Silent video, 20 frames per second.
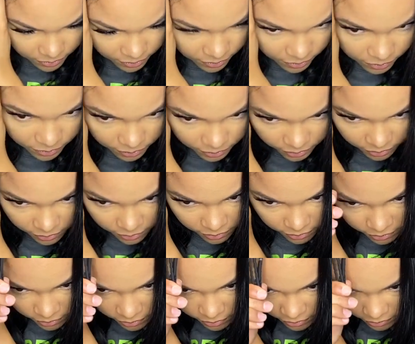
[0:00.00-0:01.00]
how it is?
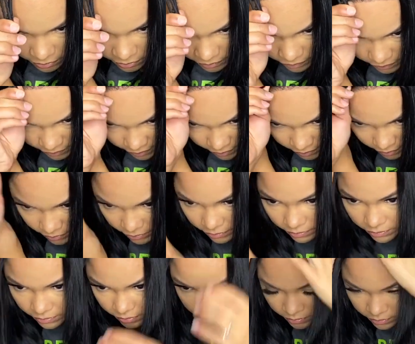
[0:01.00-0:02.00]
Let me know,
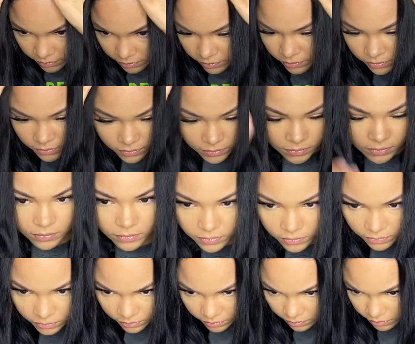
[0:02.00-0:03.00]
and I might make a
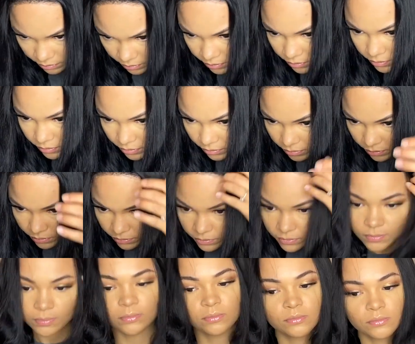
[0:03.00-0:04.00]
video on it.
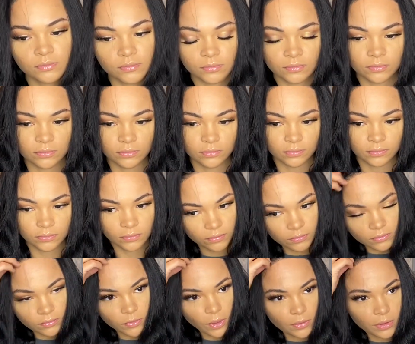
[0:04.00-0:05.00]
But right
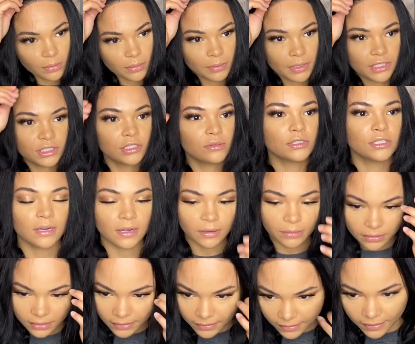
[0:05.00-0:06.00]
now, I'm really feeling
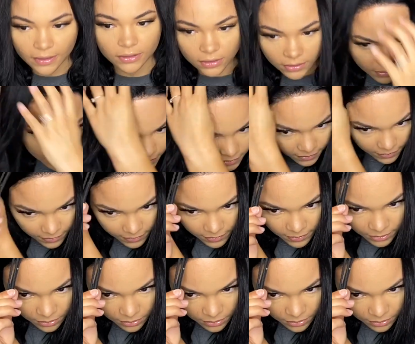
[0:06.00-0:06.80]
the black. Like,